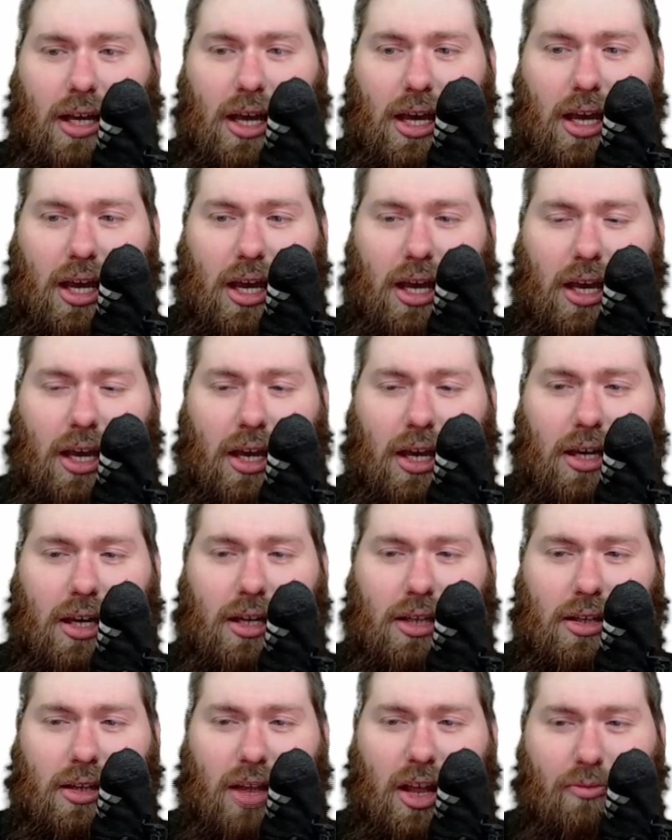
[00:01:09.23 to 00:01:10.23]

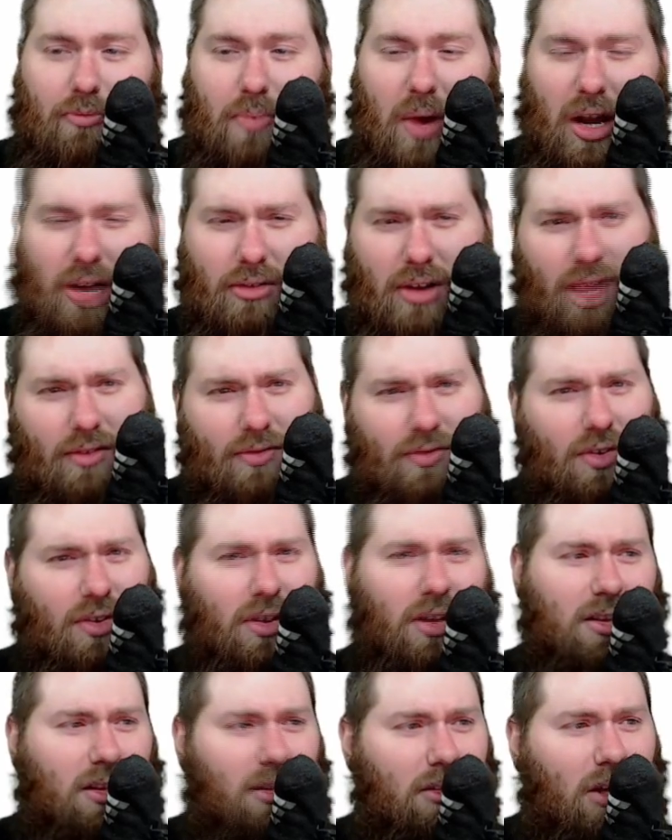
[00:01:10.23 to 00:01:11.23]
And they've been around for
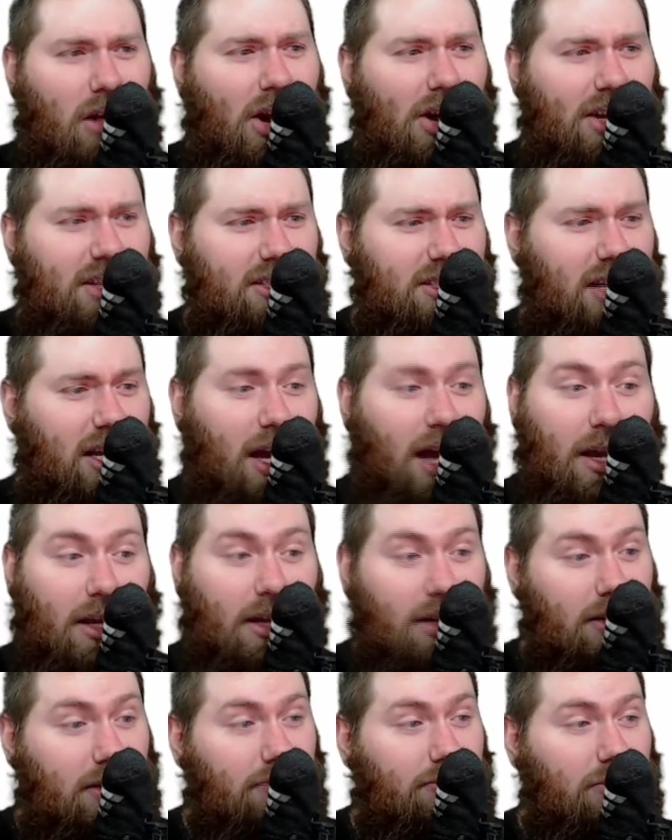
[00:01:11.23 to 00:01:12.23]
like the longest that I
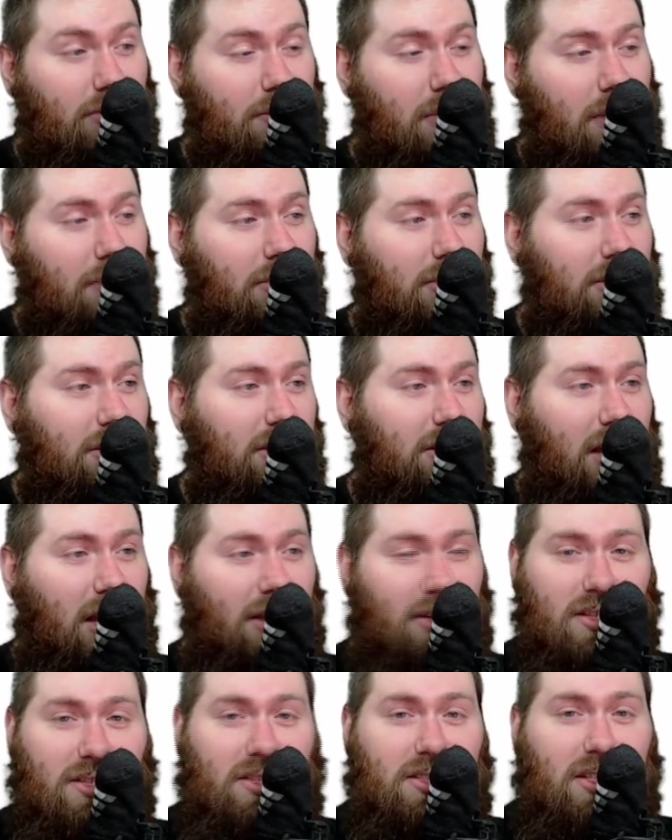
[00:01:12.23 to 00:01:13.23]
can remember.
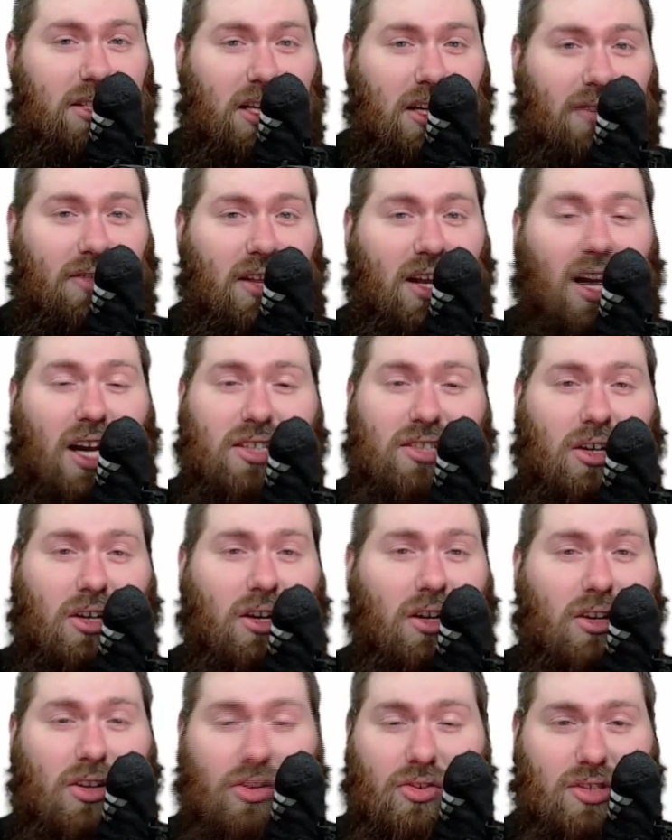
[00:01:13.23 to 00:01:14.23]
They're the sleeve that I
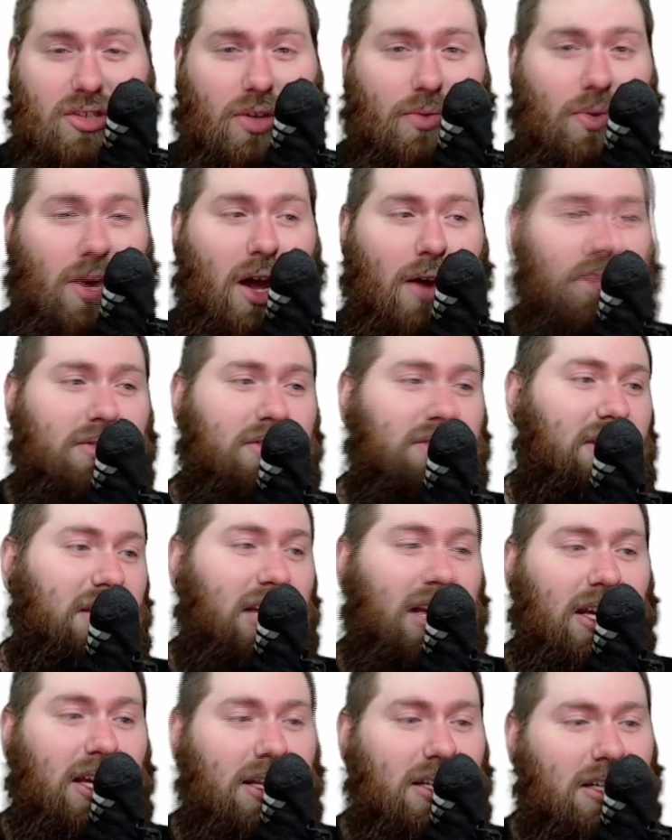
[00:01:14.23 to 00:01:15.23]
started using when I was a
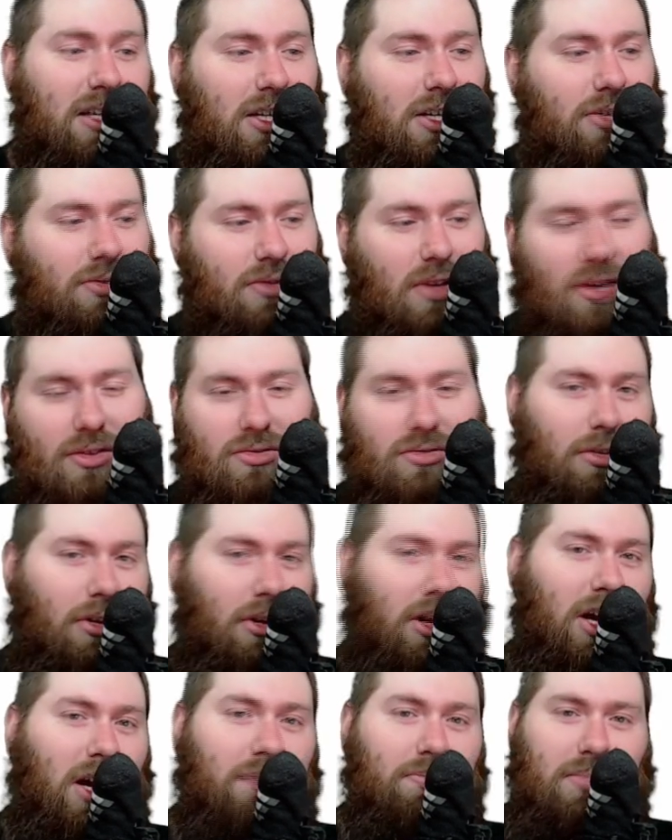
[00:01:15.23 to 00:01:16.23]
kid, when I was
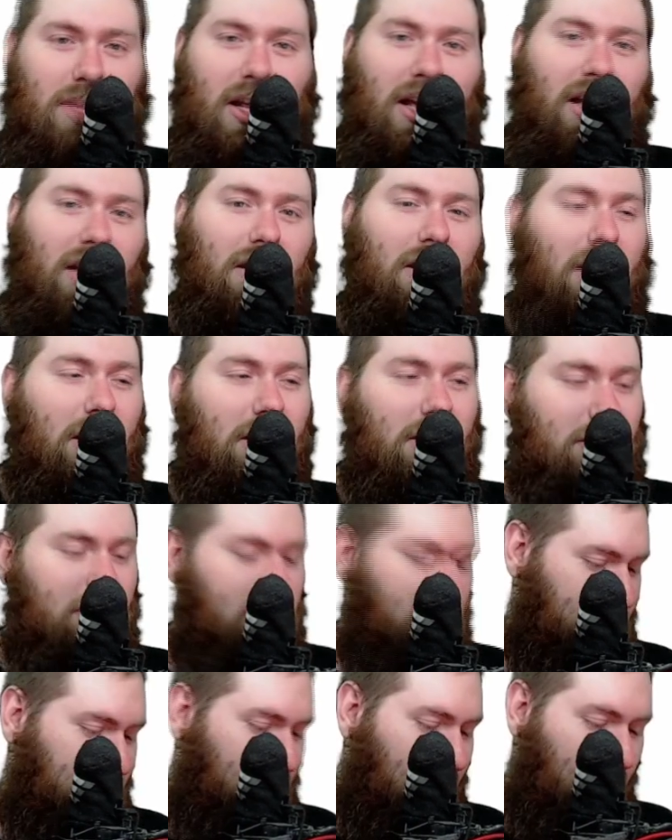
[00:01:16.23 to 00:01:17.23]
growing up playing
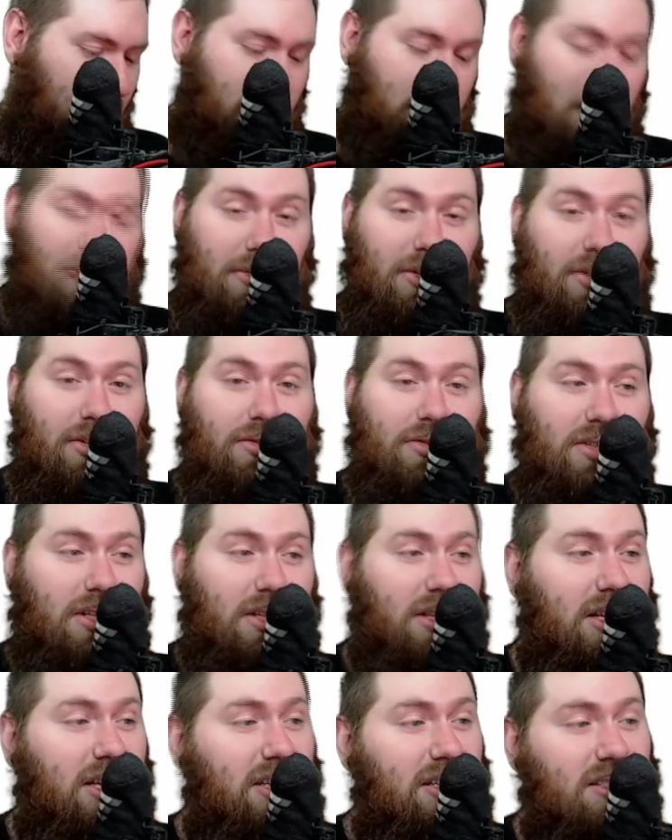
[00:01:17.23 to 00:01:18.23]
cards. I remember
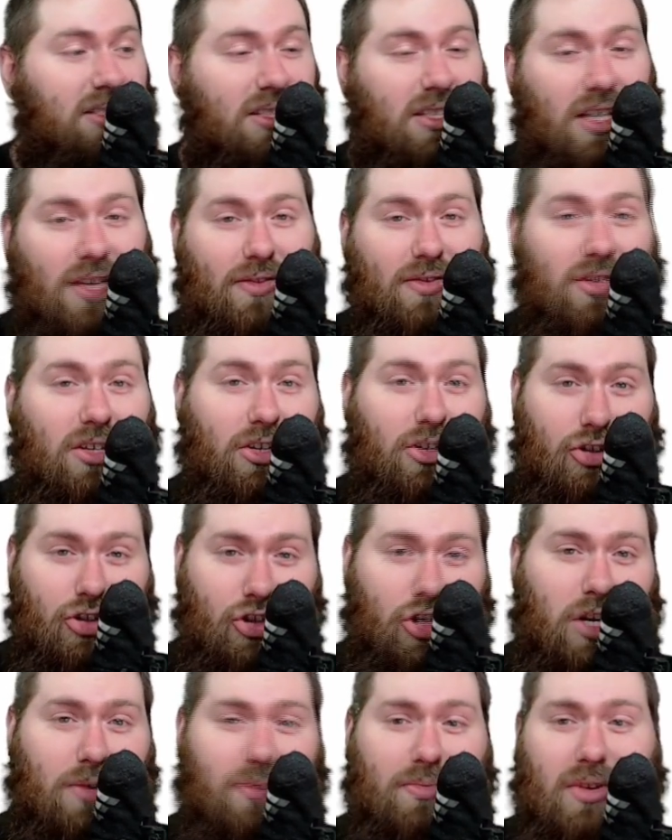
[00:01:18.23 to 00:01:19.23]
using these sleeves. They're
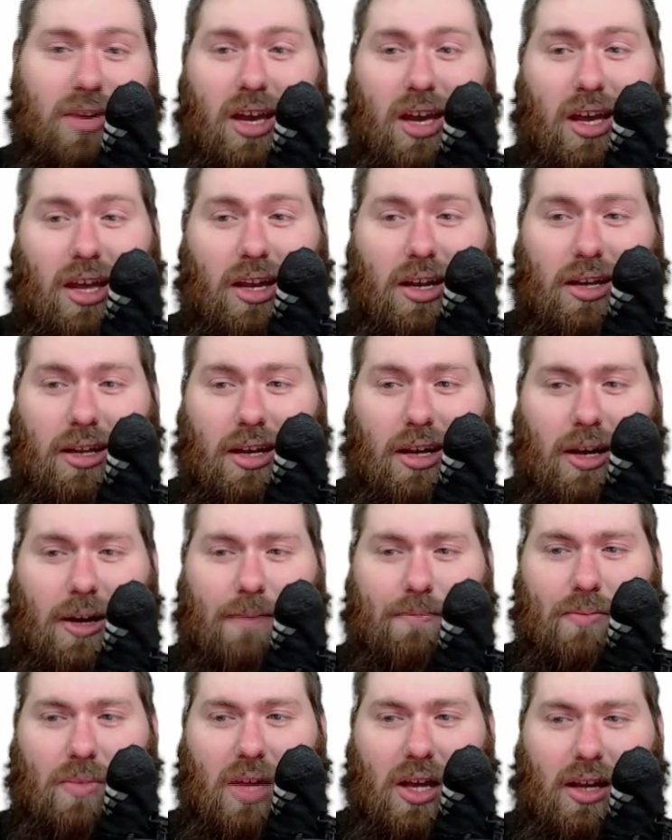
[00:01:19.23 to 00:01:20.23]
cheap and
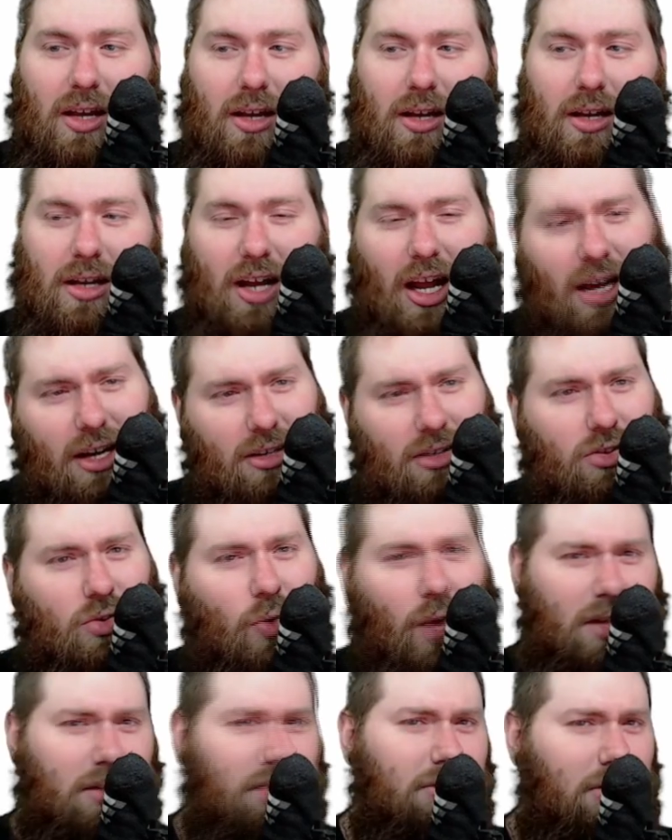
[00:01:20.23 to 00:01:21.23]
not
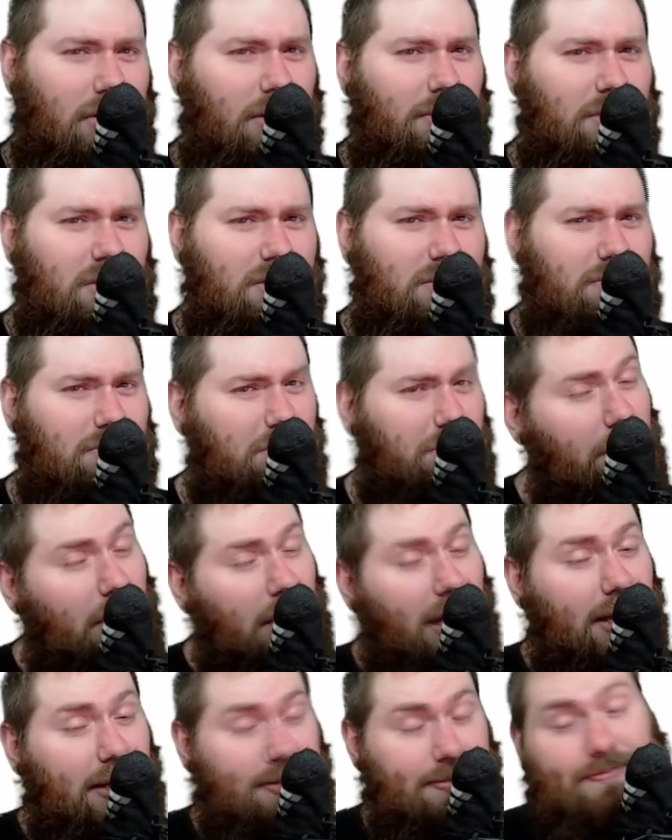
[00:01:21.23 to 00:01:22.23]
quite durable,
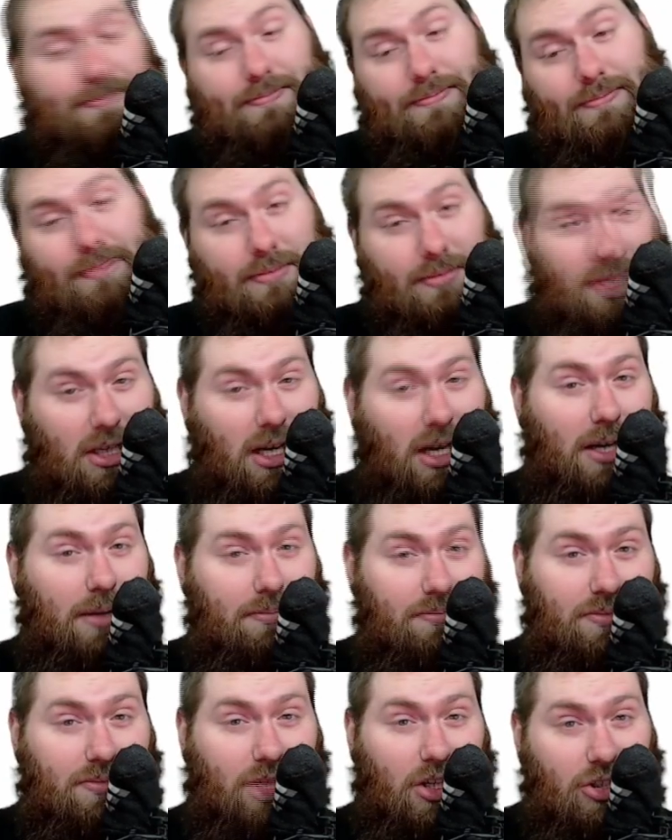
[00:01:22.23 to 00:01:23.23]
but
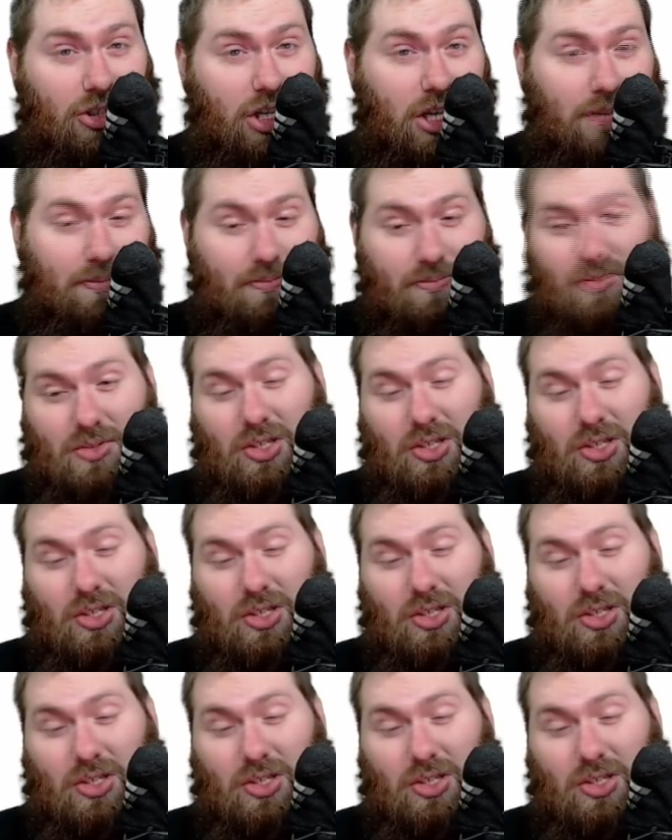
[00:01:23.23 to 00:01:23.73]
they're cheap.